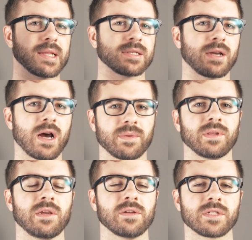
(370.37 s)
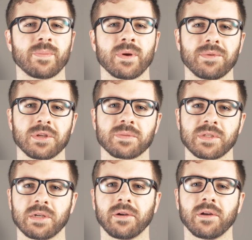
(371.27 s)
that's commonly used to print with this
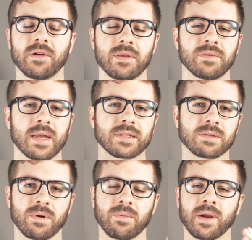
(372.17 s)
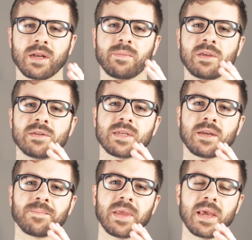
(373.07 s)
material, and that's what we're going to be
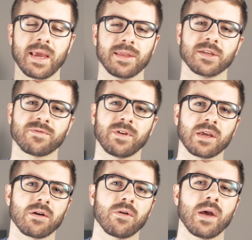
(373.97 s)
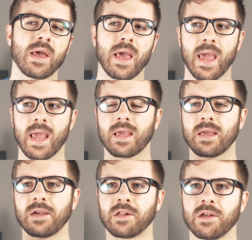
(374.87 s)
using in this video.
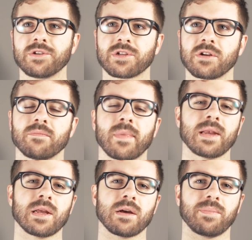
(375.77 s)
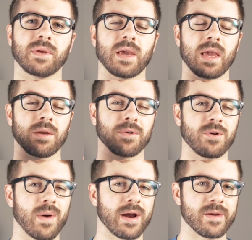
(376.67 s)
An enclosure might not be a
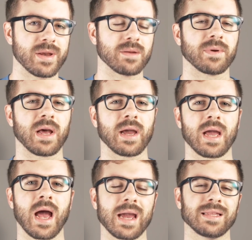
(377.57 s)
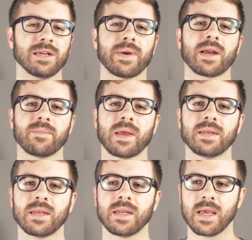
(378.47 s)
requirement, but I highly
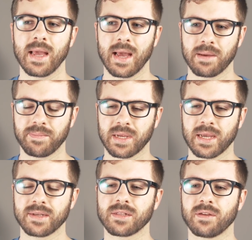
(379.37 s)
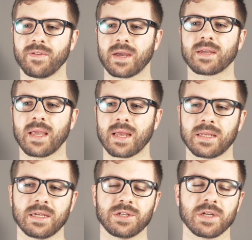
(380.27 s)
recommend it because of the fact that
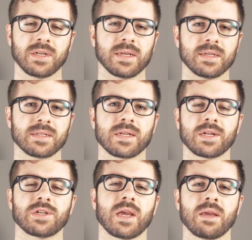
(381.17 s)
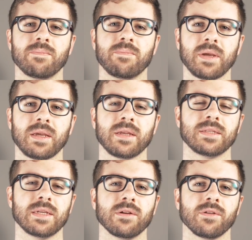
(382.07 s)
adhesion is such a big
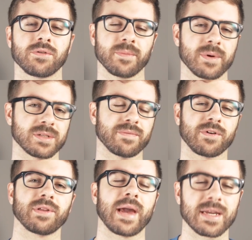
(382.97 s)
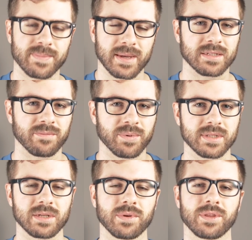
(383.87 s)
deal, or the most difficult aspect of
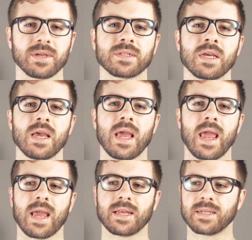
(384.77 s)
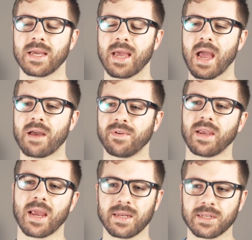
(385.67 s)
printing with this, and having
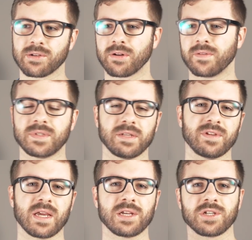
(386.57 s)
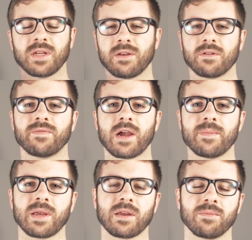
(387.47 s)
any sort of deviation in your
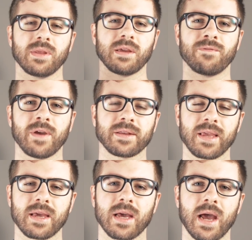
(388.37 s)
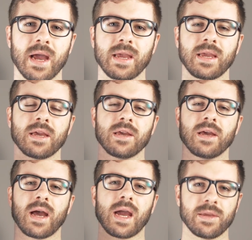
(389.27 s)
environment can really affect that. I
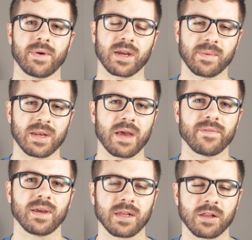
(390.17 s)
highly recommend having an